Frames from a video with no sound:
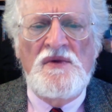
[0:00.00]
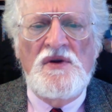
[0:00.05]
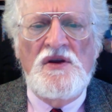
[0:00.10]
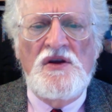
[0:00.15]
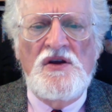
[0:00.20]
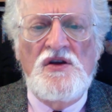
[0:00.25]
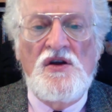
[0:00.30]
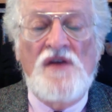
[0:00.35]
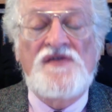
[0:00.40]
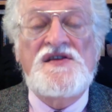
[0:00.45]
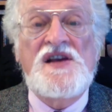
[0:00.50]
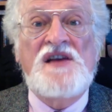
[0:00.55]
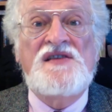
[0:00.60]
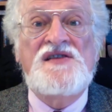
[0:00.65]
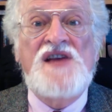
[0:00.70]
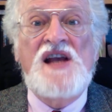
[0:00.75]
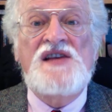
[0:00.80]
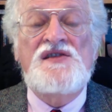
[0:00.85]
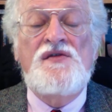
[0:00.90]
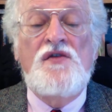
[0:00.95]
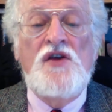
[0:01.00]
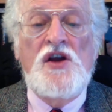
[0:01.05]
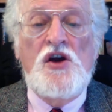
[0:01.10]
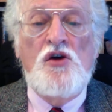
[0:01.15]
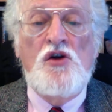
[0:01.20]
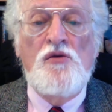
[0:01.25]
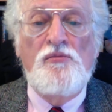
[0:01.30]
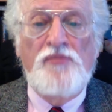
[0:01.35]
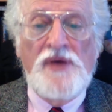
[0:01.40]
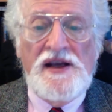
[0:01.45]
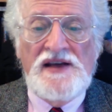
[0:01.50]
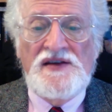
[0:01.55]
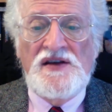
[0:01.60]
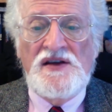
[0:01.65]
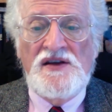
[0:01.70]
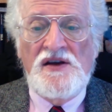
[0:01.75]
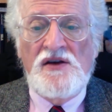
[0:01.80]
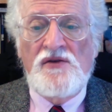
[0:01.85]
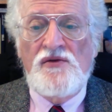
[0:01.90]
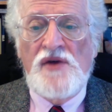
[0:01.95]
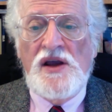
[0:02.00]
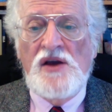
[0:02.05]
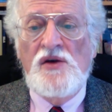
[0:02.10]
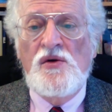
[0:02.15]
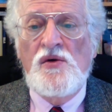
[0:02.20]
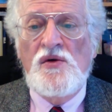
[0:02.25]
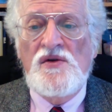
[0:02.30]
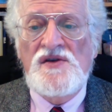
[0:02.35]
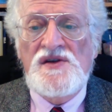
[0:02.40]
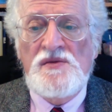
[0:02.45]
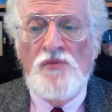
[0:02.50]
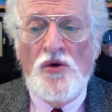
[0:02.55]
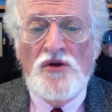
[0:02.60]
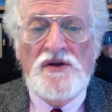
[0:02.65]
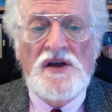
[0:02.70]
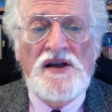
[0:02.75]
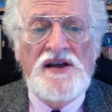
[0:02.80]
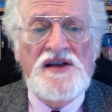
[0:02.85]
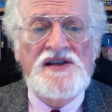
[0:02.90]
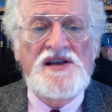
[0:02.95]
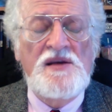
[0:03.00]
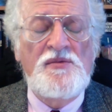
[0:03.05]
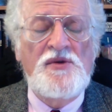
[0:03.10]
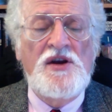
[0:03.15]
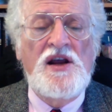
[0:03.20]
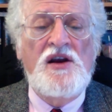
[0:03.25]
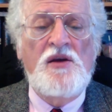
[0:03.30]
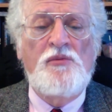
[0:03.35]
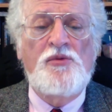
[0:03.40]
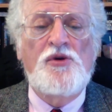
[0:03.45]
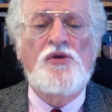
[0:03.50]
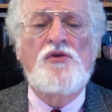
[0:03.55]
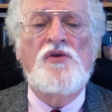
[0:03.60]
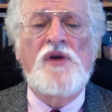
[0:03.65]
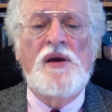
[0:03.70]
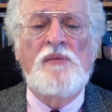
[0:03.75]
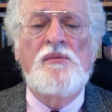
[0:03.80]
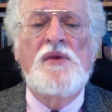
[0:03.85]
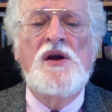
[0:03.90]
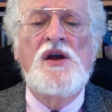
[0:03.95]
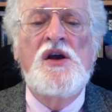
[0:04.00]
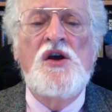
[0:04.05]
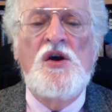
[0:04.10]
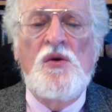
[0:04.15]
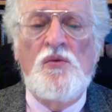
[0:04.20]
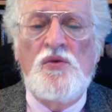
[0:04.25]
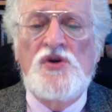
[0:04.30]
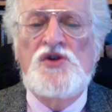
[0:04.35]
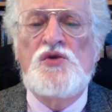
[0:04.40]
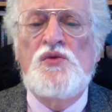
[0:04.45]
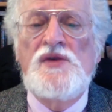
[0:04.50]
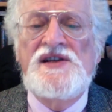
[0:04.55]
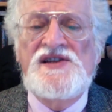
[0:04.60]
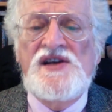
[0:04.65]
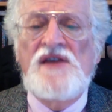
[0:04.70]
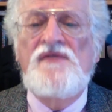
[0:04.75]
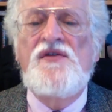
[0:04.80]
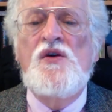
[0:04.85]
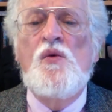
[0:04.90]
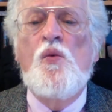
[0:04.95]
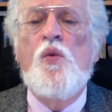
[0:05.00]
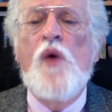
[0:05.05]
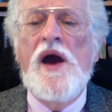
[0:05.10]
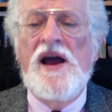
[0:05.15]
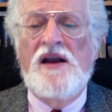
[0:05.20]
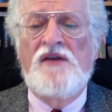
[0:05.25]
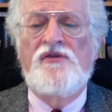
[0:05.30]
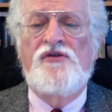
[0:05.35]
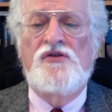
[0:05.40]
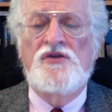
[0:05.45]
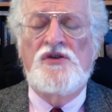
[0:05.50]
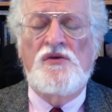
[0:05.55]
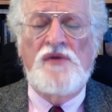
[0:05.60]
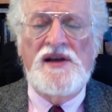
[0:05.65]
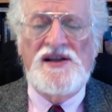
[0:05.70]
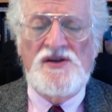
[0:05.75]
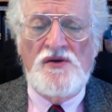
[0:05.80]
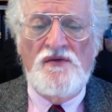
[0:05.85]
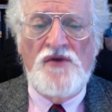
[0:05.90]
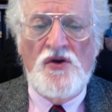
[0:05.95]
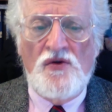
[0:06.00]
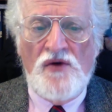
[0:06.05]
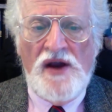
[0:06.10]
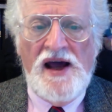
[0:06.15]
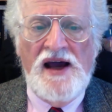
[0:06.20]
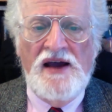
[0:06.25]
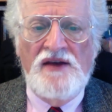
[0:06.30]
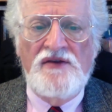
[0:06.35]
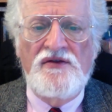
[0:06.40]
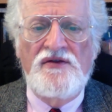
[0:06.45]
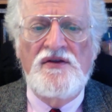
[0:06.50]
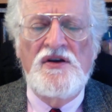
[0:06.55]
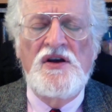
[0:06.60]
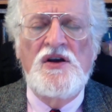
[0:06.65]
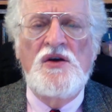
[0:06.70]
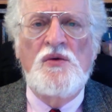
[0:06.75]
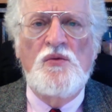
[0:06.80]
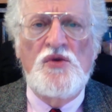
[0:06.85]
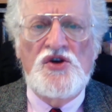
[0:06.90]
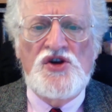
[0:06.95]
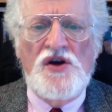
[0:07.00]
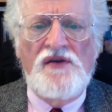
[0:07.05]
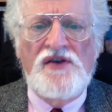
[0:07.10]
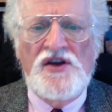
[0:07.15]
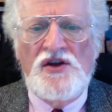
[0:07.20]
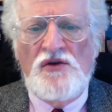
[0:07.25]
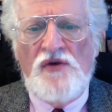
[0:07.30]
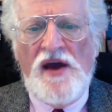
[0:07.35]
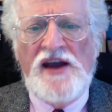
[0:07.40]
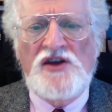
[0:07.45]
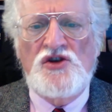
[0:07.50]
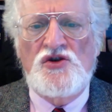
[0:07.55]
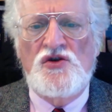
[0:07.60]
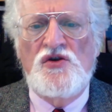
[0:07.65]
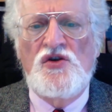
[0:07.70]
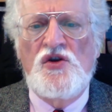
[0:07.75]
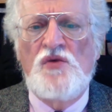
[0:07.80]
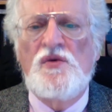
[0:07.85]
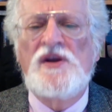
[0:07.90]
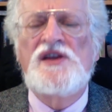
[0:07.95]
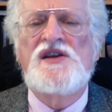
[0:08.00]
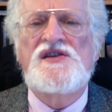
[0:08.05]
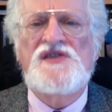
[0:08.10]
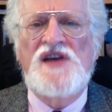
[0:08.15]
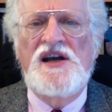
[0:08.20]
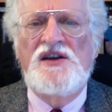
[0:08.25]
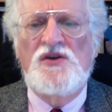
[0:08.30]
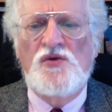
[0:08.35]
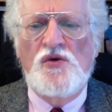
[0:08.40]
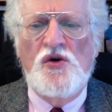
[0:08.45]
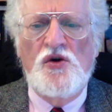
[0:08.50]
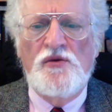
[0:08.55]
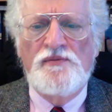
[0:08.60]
You have successfully completed a rigorous multidisciplinary program which will serve you well for the rest of your life, whichever direction you will decide to go.